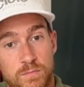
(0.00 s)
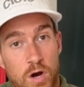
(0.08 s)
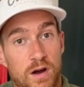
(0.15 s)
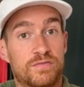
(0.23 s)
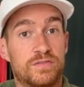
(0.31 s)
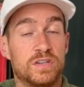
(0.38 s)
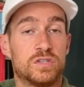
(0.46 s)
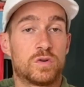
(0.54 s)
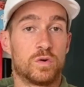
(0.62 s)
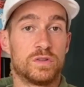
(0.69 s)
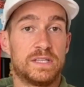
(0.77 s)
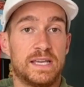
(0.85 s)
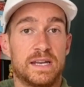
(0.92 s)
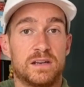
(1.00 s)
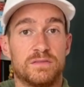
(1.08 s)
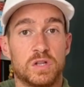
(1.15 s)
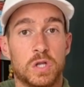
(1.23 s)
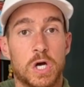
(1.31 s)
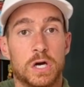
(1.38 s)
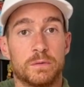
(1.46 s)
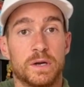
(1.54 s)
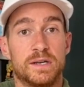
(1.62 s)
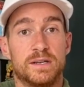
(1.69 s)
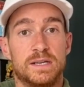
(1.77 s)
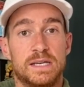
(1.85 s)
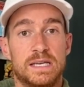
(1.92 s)
often toward the end of a long
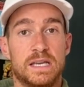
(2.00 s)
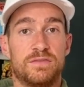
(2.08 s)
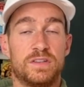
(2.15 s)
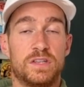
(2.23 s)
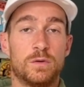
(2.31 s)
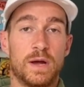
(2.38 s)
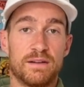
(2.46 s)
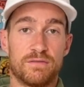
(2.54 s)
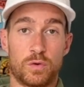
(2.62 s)
run. If you have the